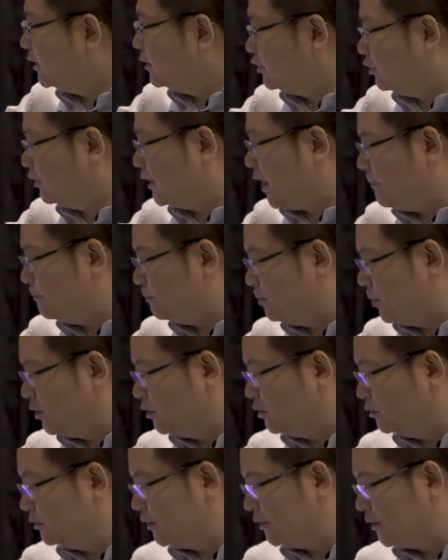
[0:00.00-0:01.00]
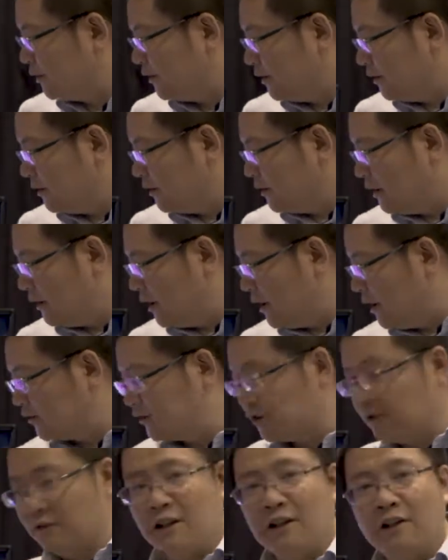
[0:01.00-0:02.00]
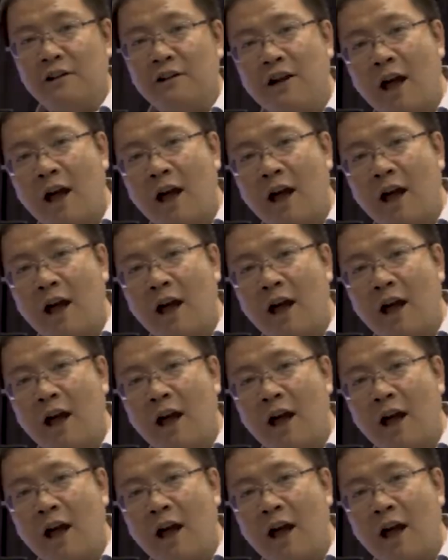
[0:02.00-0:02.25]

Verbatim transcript: you can build a civilian